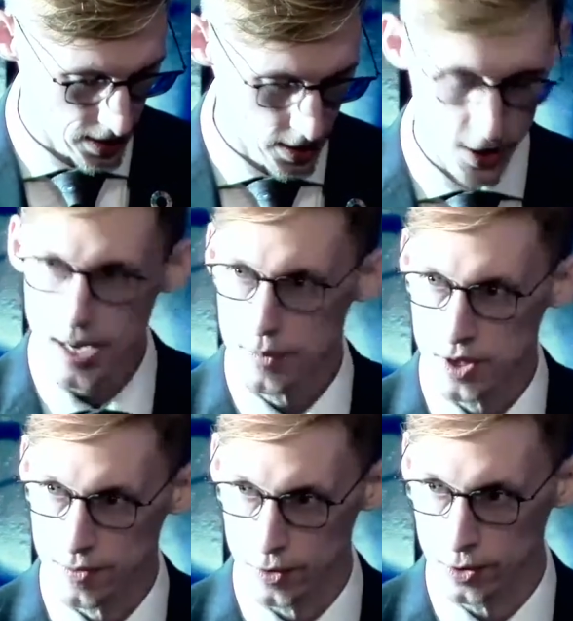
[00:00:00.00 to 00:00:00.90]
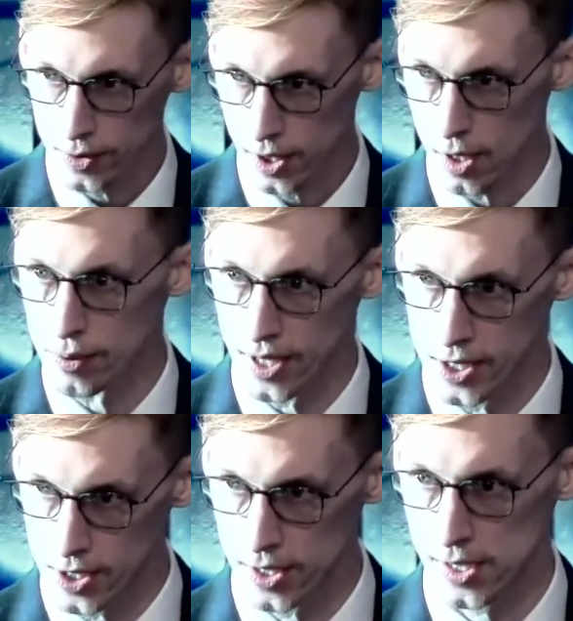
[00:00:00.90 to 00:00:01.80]
in chapter 4, the
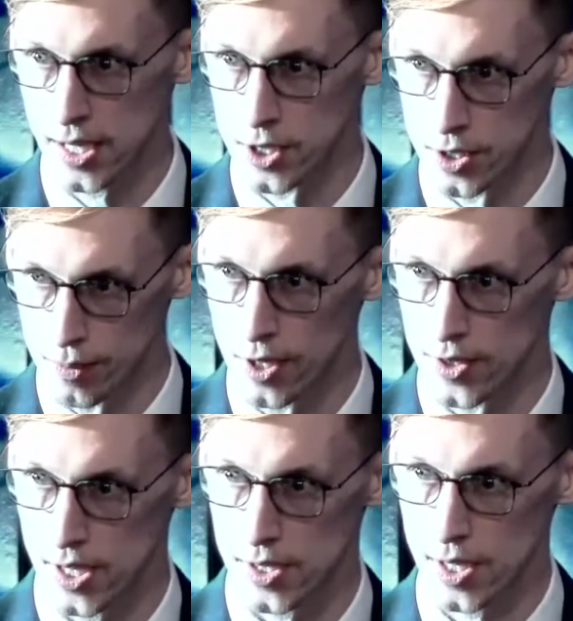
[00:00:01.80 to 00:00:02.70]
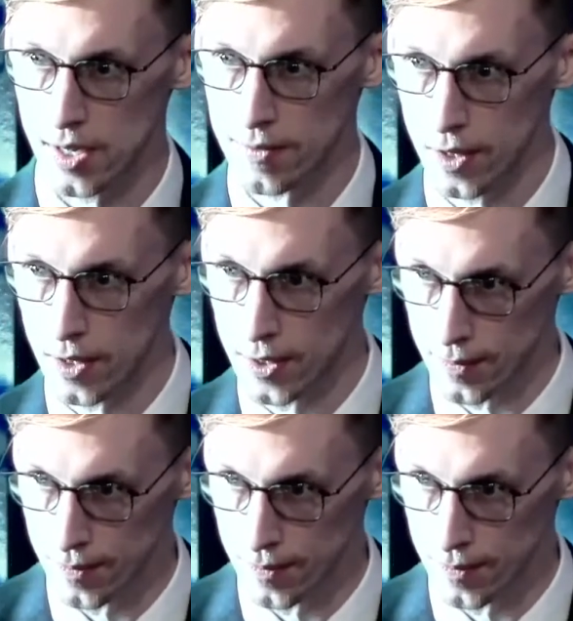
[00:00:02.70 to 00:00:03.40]
operationalization process that I followed.